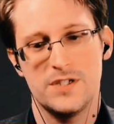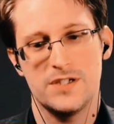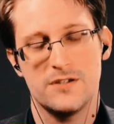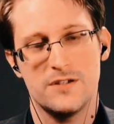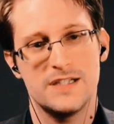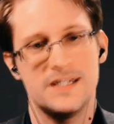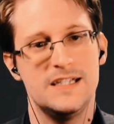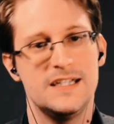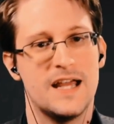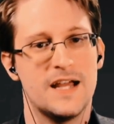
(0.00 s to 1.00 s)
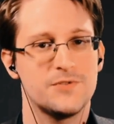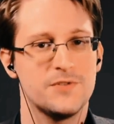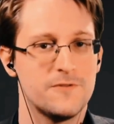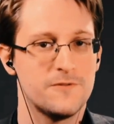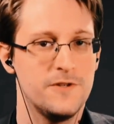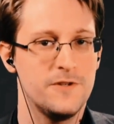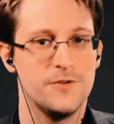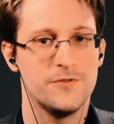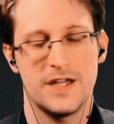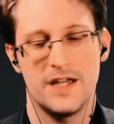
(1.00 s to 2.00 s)
we saw that he didn't actually
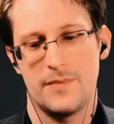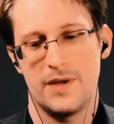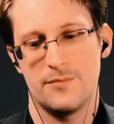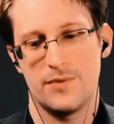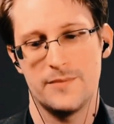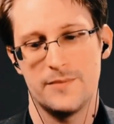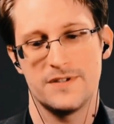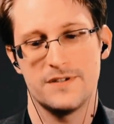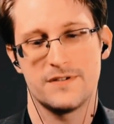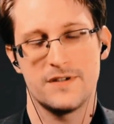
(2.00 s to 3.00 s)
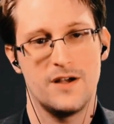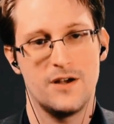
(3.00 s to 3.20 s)
fulfill those campaign promises.